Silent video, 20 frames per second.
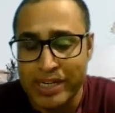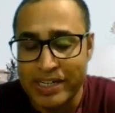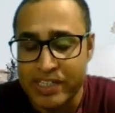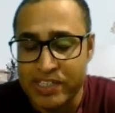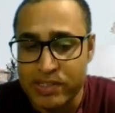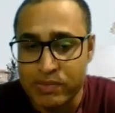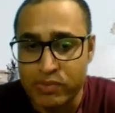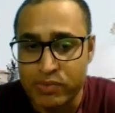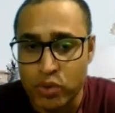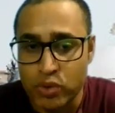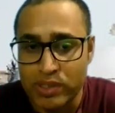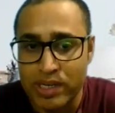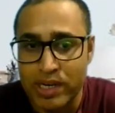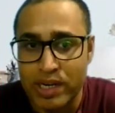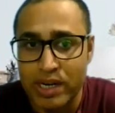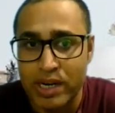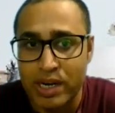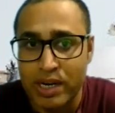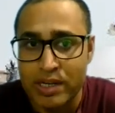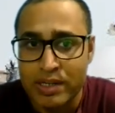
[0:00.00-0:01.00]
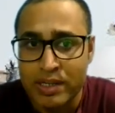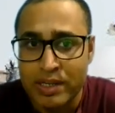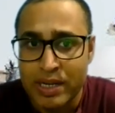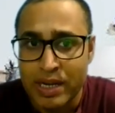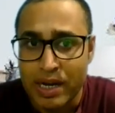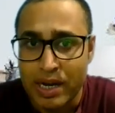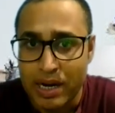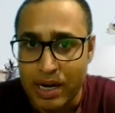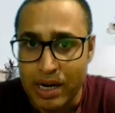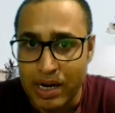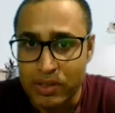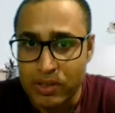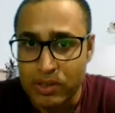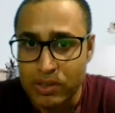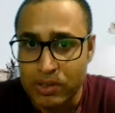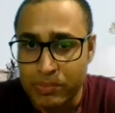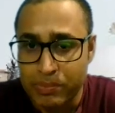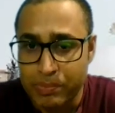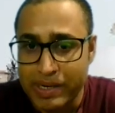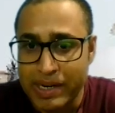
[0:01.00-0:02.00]
That is the total
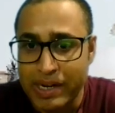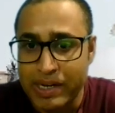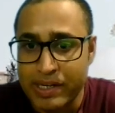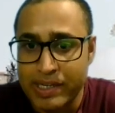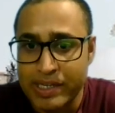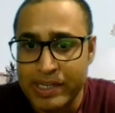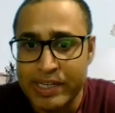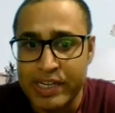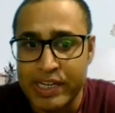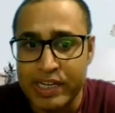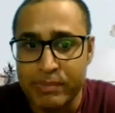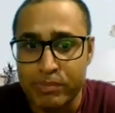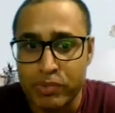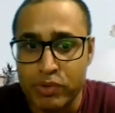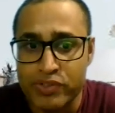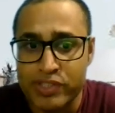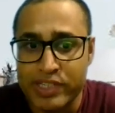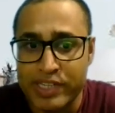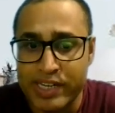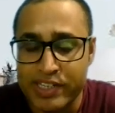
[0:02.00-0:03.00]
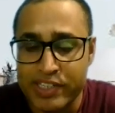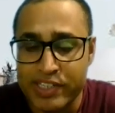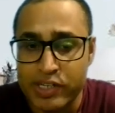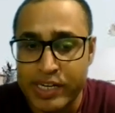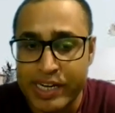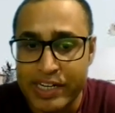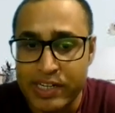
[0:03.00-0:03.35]
penalty imposed here is